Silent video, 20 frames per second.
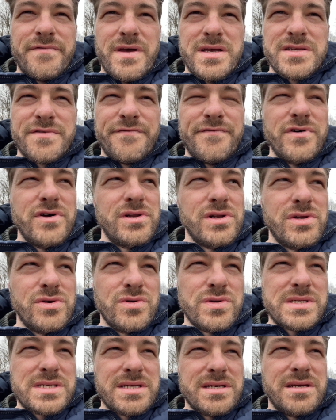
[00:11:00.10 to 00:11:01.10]

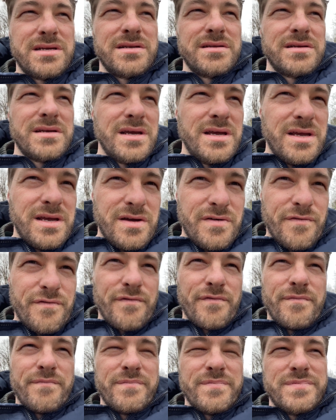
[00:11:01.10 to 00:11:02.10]
footloose and
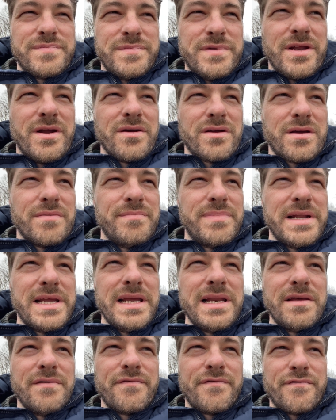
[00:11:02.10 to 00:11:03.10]

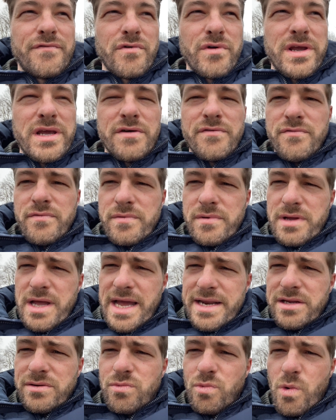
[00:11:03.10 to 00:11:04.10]
completely free of
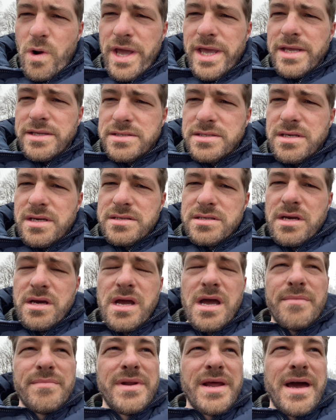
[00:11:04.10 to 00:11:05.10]
added weight as I
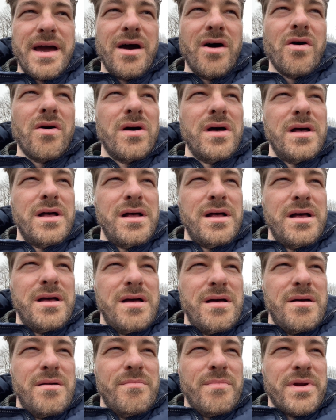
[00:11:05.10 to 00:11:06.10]
am now.
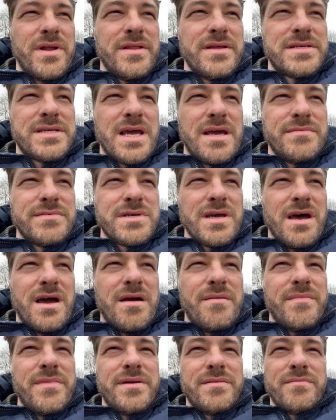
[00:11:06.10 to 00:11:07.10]
But at the same
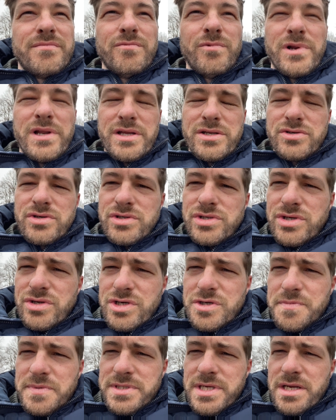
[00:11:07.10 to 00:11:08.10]
time, it will
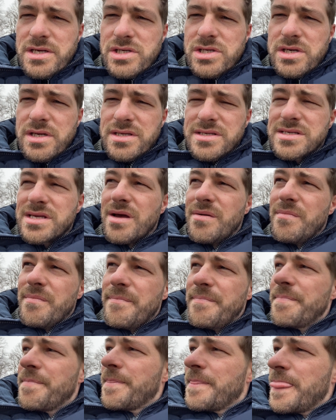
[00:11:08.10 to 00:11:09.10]
introduce potentially
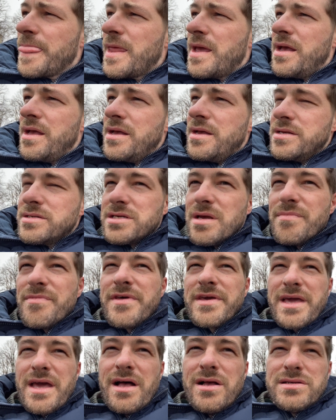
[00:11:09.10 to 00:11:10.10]

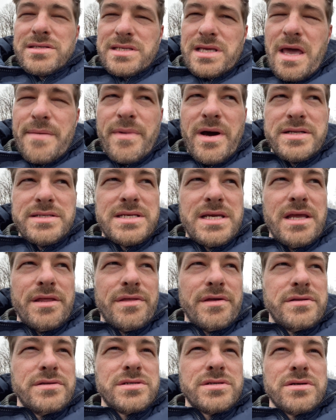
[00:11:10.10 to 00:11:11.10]
something else to get my
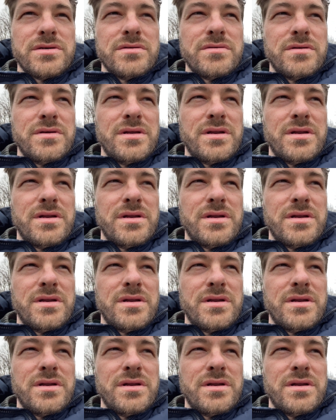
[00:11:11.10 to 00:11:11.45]
teeth into.